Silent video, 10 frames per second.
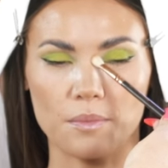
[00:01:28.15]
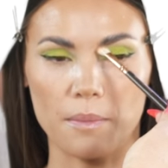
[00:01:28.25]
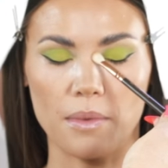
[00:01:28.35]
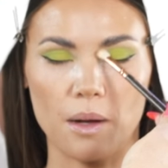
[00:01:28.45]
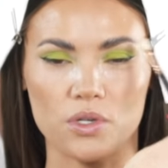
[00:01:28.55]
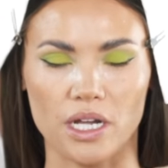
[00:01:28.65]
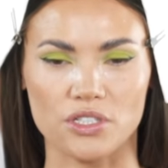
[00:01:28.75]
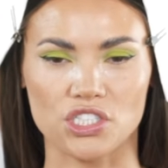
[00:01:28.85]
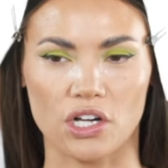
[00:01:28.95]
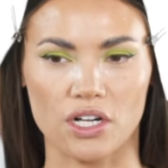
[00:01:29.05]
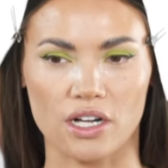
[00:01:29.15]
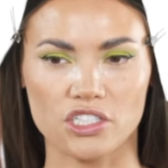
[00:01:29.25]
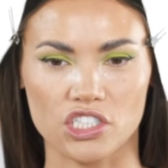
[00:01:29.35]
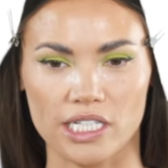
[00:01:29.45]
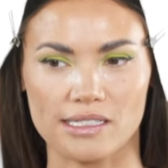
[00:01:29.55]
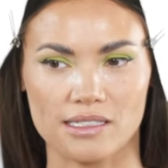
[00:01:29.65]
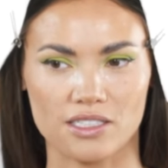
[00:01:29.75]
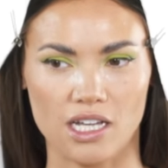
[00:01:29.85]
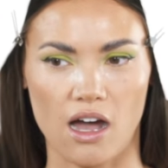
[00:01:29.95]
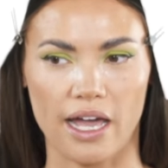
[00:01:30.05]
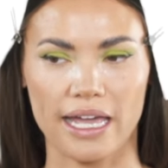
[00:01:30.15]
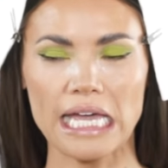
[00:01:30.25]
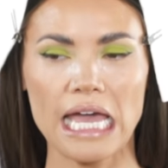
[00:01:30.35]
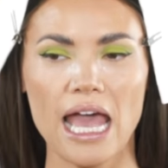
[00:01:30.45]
my mum when I was younger. She's Thai.